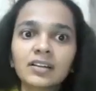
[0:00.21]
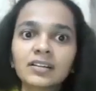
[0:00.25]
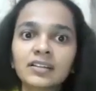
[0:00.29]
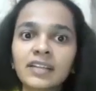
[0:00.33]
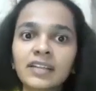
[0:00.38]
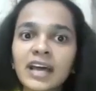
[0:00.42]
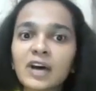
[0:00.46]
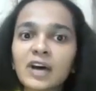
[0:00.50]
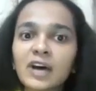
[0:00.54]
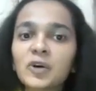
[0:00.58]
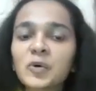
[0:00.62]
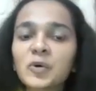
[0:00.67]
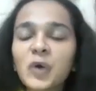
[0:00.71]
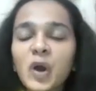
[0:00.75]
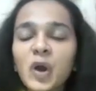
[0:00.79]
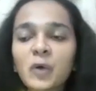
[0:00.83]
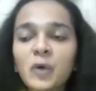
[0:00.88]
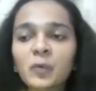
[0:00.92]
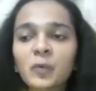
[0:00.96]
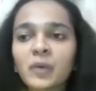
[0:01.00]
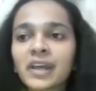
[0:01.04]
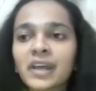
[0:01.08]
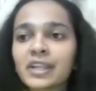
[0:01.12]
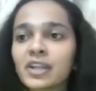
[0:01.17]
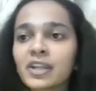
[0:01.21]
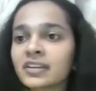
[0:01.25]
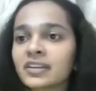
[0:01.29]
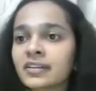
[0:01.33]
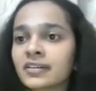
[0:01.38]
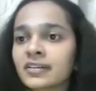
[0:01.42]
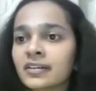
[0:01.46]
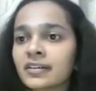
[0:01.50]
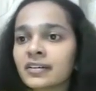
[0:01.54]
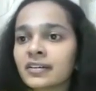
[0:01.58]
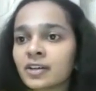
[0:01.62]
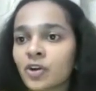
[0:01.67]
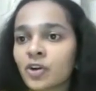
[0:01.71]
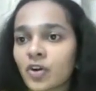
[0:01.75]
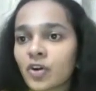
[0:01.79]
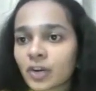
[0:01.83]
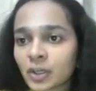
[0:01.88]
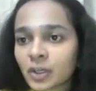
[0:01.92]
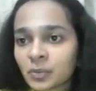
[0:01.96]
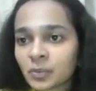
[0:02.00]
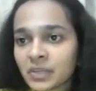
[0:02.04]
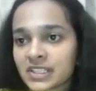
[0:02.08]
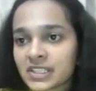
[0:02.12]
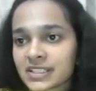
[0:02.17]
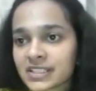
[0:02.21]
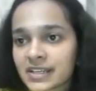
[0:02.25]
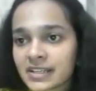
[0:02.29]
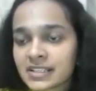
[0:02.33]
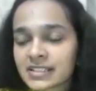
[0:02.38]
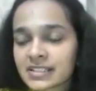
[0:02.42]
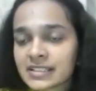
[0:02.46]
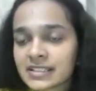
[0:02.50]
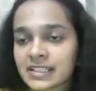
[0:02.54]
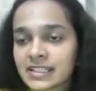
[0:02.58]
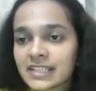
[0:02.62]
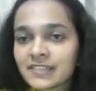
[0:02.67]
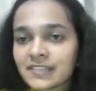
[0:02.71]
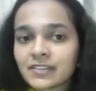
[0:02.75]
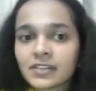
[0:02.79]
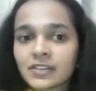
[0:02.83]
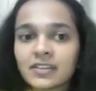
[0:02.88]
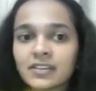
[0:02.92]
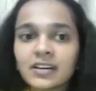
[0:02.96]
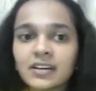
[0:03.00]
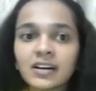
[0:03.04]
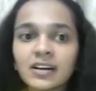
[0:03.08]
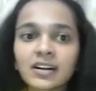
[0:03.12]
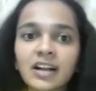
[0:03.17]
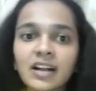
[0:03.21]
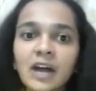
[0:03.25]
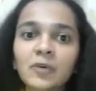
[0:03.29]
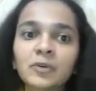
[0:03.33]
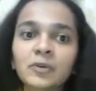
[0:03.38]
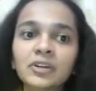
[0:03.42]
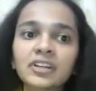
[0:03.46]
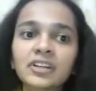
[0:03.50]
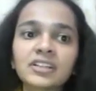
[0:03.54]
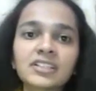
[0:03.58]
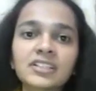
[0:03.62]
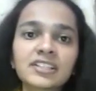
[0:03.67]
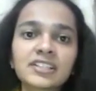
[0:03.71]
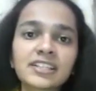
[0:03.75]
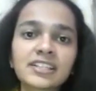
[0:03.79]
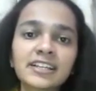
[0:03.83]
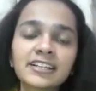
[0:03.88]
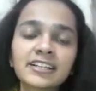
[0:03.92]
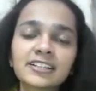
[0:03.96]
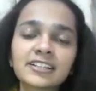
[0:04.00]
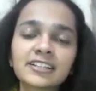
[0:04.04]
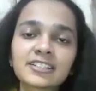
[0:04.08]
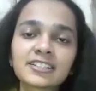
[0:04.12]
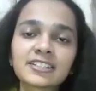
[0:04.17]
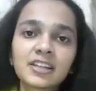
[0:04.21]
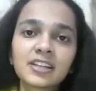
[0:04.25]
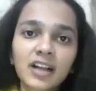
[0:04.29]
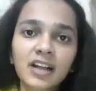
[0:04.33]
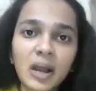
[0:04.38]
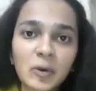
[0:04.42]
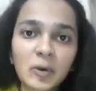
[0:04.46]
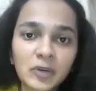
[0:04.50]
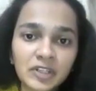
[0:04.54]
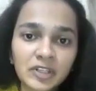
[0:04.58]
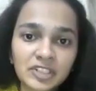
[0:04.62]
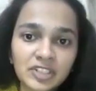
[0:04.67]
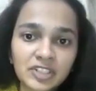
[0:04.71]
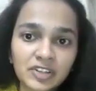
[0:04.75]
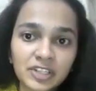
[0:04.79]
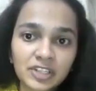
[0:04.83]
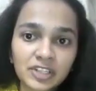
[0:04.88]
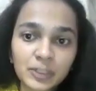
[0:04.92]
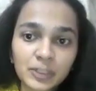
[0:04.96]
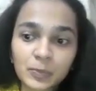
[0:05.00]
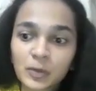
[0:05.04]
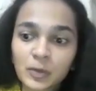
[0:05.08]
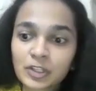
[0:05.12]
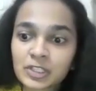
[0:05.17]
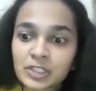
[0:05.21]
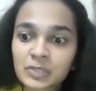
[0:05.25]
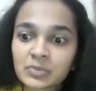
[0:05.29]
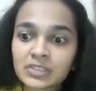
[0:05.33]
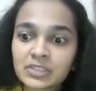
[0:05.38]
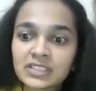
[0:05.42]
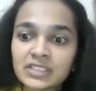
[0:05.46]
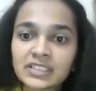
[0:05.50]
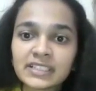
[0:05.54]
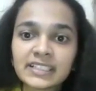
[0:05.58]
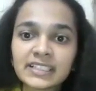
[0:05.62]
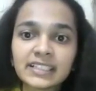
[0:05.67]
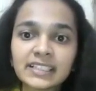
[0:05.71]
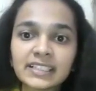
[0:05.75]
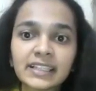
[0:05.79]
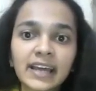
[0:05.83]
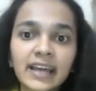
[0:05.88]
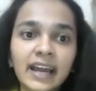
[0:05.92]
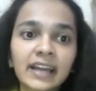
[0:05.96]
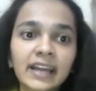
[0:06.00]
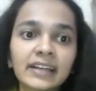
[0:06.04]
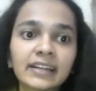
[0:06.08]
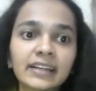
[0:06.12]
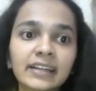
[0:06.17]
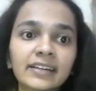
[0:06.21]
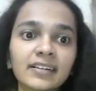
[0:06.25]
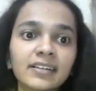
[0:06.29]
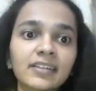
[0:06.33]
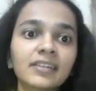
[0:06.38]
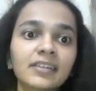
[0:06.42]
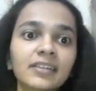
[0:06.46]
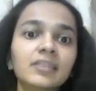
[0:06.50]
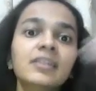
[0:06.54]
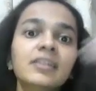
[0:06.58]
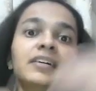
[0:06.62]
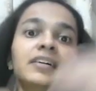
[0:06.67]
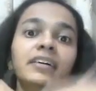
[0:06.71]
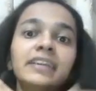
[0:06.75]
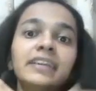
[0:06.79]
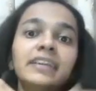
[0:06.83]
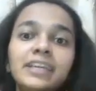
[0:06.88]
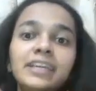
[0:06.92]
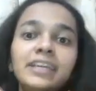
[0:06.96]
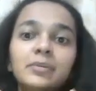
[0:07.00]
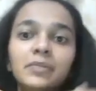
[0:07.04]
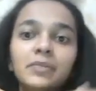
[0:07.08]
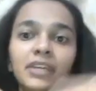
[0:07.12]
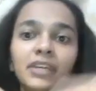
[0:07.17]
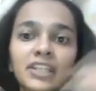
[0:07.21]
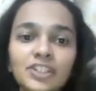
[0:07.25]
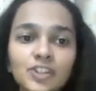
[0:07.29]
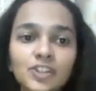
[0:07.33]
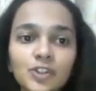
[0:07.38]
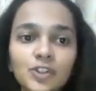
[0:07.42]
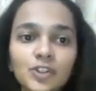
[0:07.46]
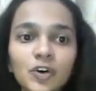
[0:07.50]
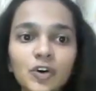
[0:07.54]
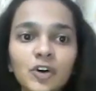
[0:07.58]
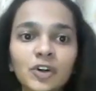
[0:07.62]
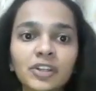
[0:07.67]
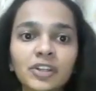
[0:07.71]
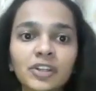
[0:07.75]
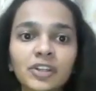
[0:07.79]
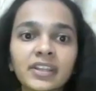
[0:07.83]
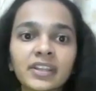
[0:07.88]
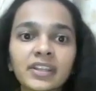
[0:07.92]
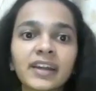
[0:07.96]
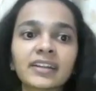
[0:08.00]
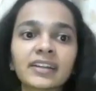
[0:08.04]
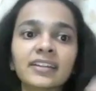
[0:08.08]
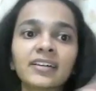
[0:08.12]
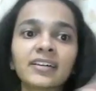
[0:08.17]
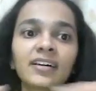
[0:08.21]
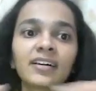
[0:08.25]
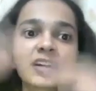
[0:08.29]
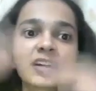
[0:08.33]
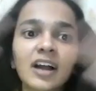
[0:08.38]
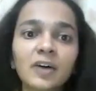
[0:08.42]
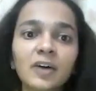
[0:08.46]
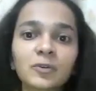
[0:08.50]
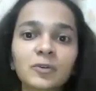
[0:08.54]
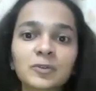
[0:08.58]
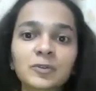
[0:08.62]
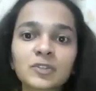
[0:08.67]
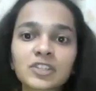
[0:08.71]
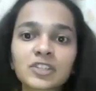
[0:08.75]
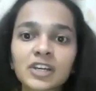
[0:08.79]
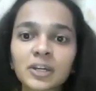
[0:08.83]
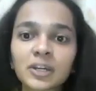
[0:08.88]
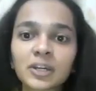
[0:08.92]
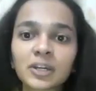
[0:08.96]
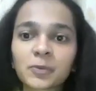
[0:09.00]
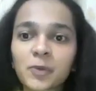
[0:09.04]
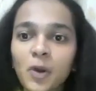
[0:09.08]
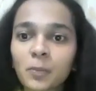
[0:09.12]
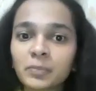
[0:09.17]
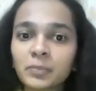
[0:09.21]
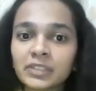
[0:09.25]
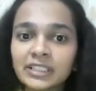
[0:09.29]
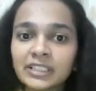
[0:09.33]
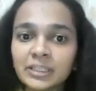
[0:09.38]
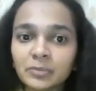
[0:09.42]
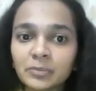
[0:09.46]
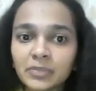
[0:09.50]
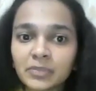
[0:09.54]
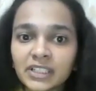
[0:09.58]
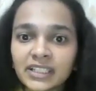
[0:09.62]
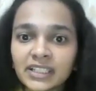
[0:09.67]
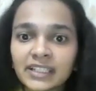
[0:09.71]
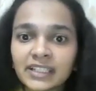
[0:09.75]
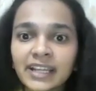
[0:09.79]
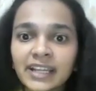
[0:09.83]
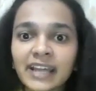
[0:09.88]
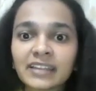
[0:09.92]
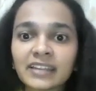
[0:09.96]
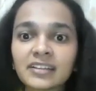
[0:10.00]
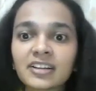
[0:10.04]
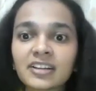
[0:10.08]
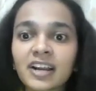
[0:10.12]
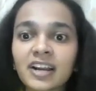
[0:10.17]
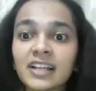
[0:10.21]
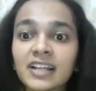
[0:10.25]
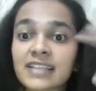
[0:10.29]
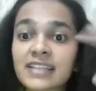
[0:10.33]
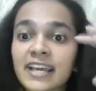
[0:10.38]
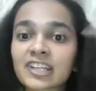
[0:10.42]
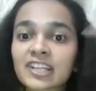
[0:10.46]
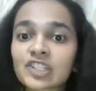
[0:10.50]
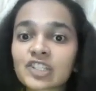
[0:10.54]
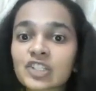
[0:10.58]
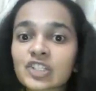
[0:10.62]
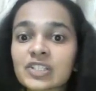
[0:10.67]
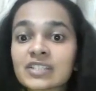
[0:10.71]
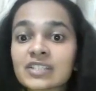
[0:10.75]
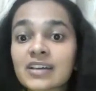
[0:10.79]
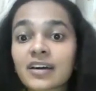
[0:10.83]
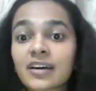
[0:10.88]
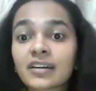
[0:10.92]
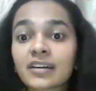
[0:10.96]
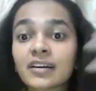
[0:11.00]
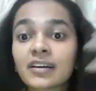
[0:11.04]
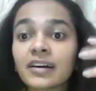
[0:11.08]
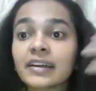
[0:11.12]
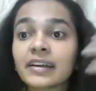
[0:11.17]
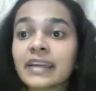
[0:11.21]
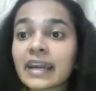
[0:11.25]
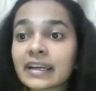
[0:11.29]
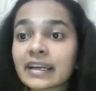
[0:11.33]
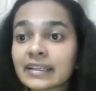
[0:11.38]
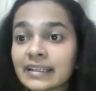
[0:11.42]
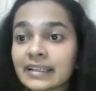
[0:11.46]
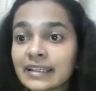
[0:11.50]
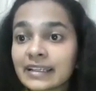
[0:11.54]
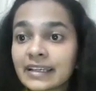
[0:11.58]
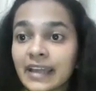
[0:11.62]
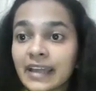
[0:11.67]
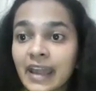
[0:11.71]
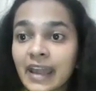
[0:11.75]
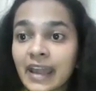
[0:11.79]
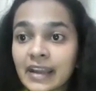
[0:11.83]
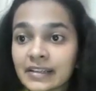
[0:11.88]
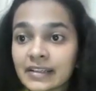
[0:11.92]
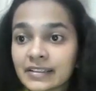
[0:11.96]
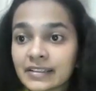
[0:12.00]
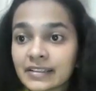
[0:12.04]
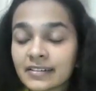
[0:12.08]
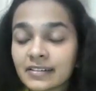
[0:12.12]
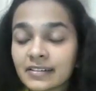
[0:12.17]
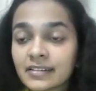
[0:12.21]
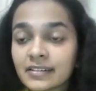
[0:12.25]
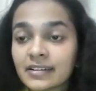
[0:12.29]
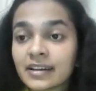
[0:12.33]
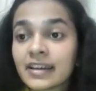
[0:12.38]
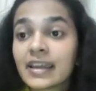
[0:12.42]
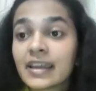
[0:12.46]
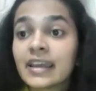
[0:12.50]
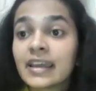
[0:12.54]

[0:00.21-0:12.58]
Now, when the documents are received, it is the accountant's responsibility that he makes sure that the accounts are properly made and the transactions are correctly entered